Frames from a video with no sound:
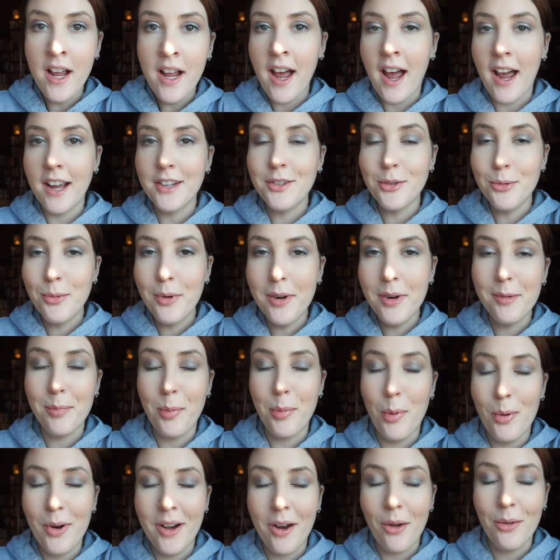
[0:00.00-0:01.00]
I do want
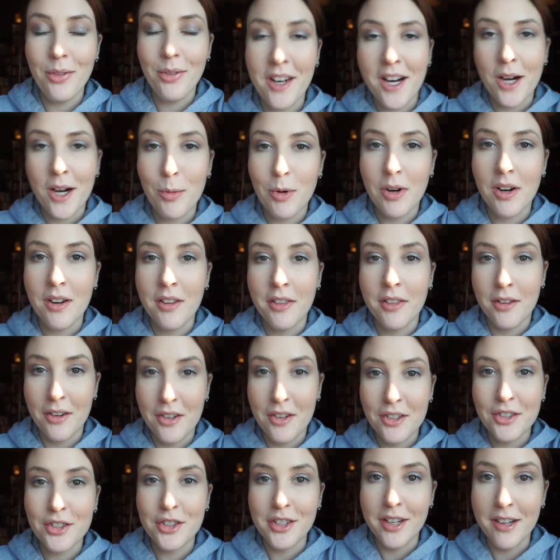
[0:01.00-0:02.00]
to point out that I work
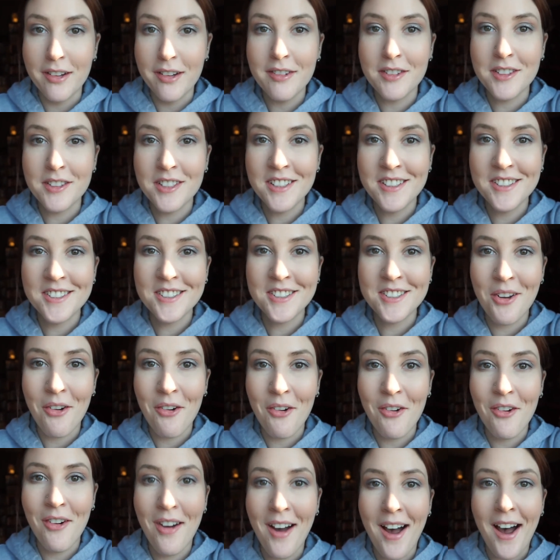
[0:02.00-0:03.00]
third shift,
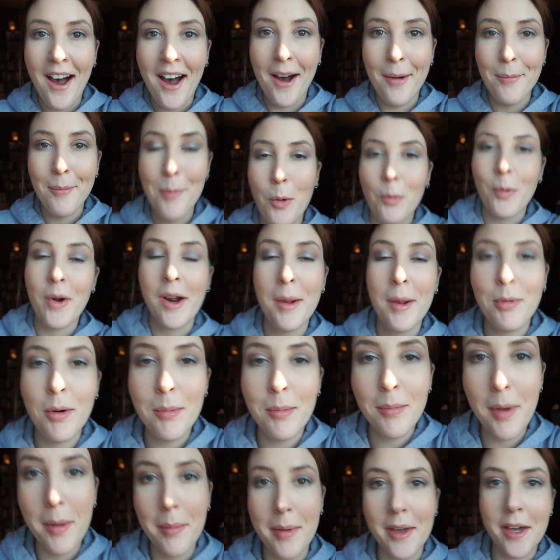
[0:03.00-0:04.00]
so when I
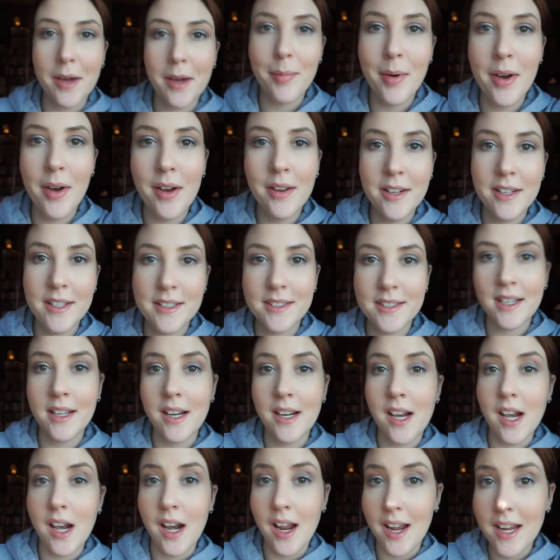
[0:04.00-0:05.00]
put my makeup on, it's
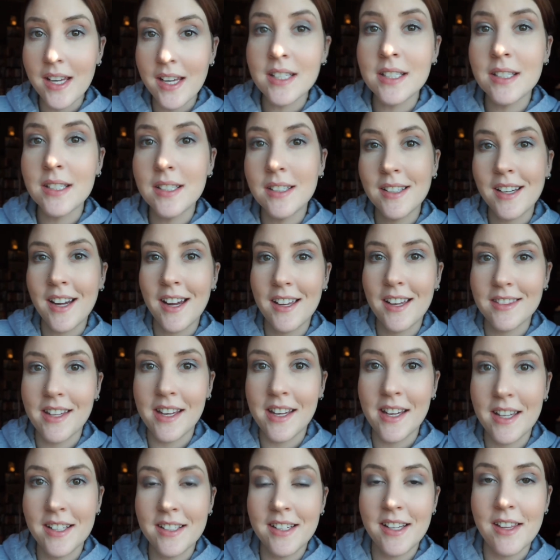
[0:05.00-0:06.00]
at night, and
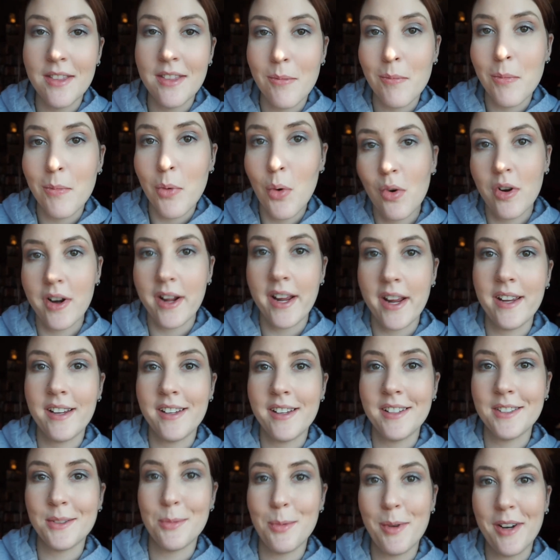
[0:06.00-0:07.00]
then in the morning
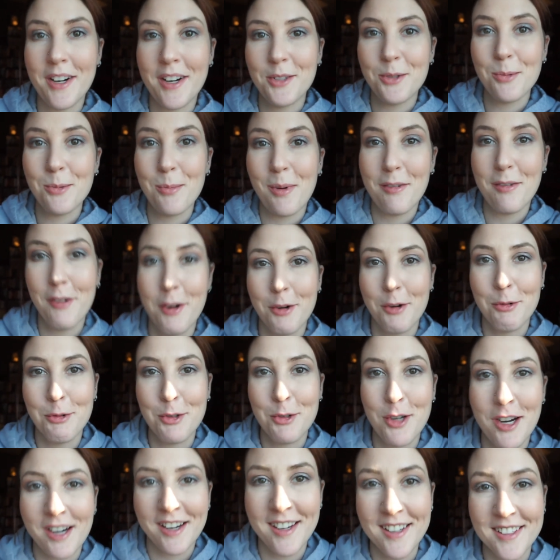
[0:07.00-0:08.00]
is when I do my final
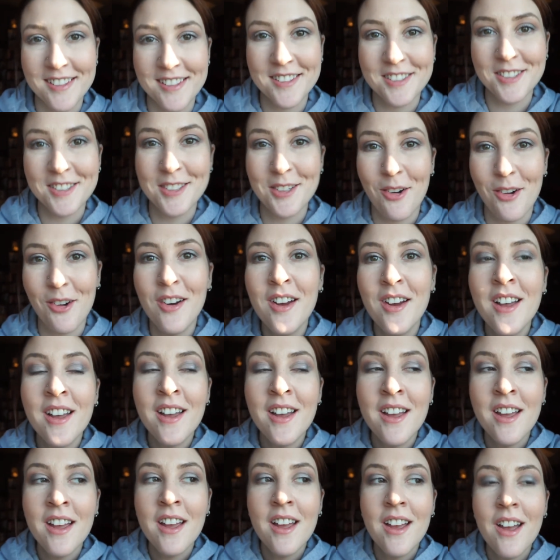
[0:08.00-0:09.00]
check-in. So
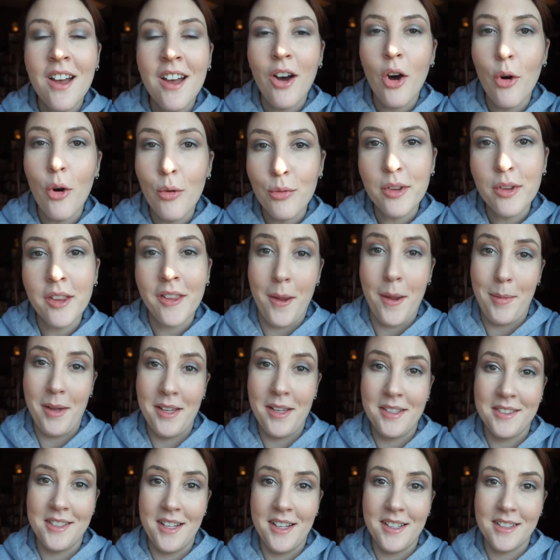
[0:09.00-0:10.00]
hopefully that
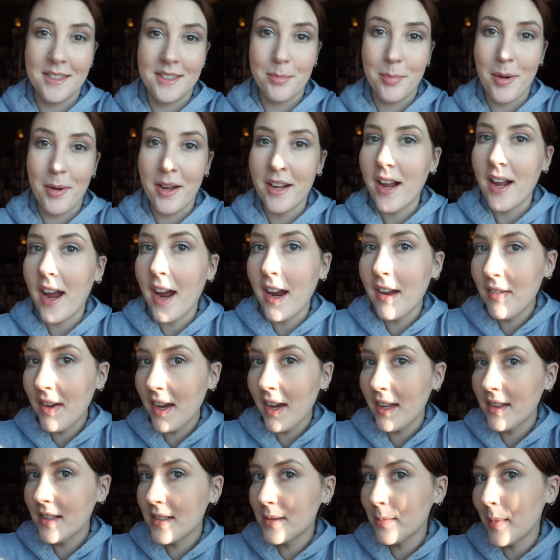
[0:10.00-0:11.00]
makes sense. But I have
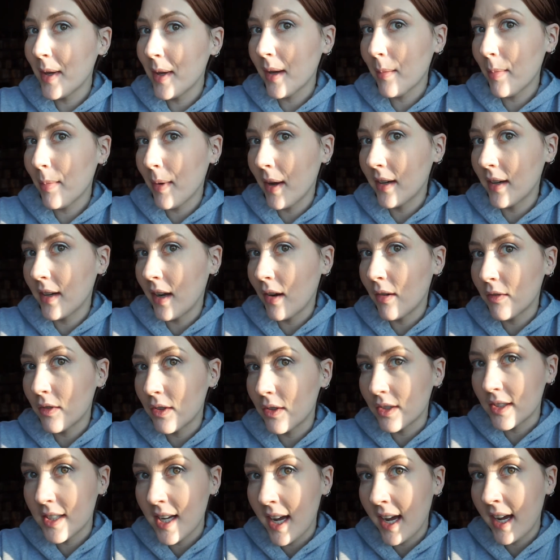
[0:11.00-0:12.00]
had this makeup on now
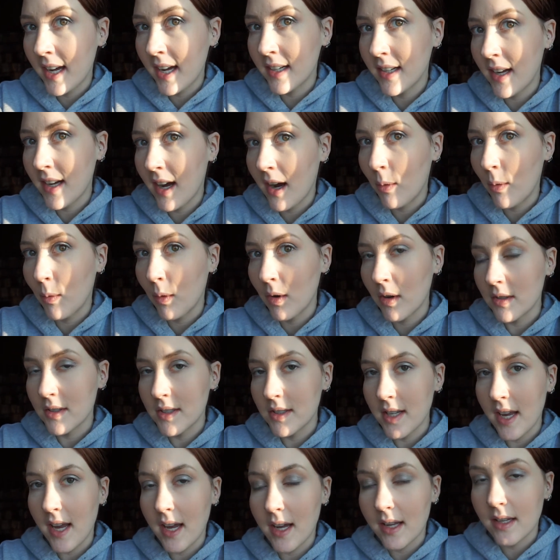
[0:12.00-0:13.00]
for 10
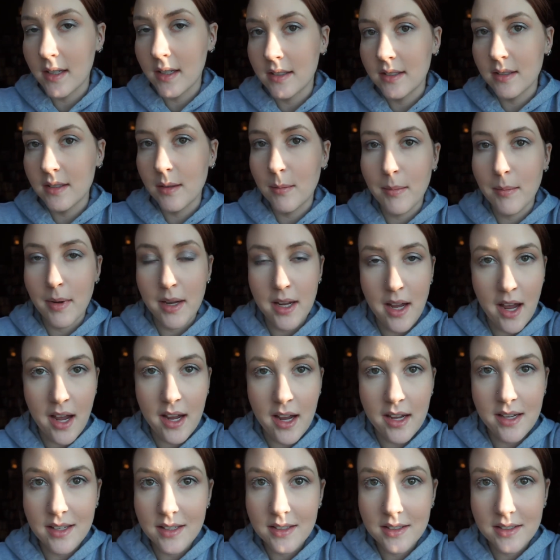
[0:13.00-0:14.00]
hours, and
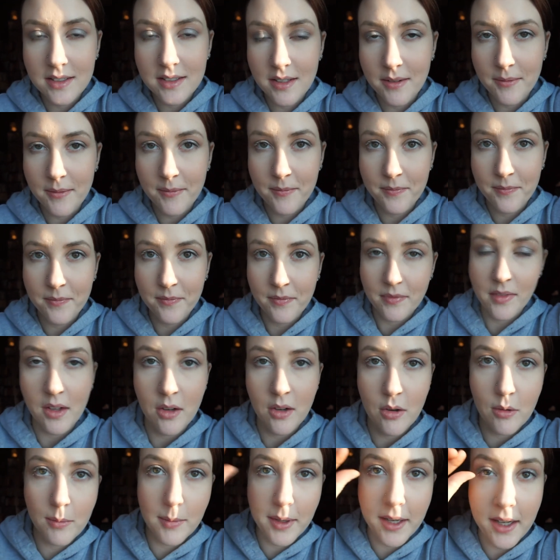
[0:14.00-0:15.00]
my eyes,
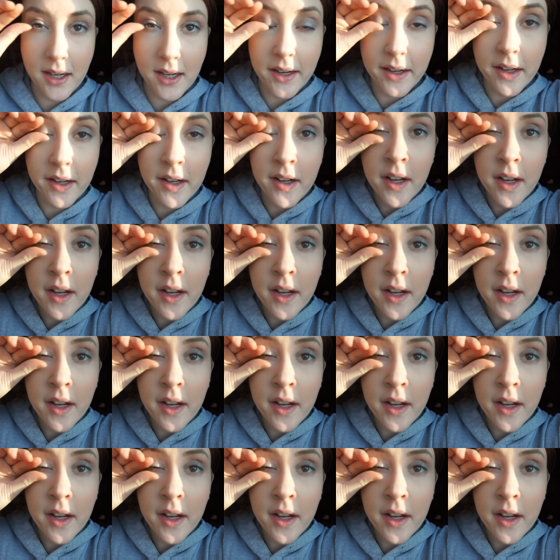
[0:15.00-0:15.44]
oh my god,